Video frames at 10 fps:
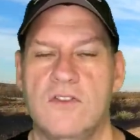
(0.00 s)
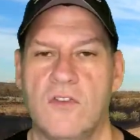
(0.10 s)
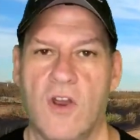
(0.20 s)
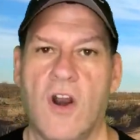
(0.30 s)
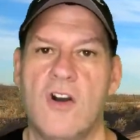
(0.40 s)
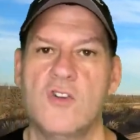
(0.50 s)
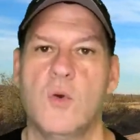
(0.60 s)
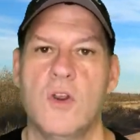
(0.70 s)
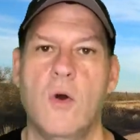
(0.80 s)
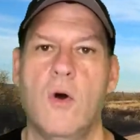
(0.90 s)
So the cars
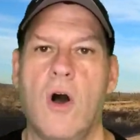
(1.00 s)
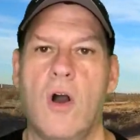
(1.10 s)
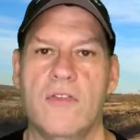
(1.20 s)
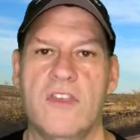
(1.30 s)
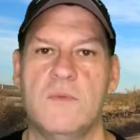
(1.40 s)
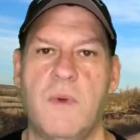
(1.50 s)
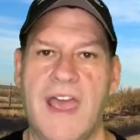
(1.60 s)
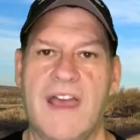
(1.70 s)
would go along this path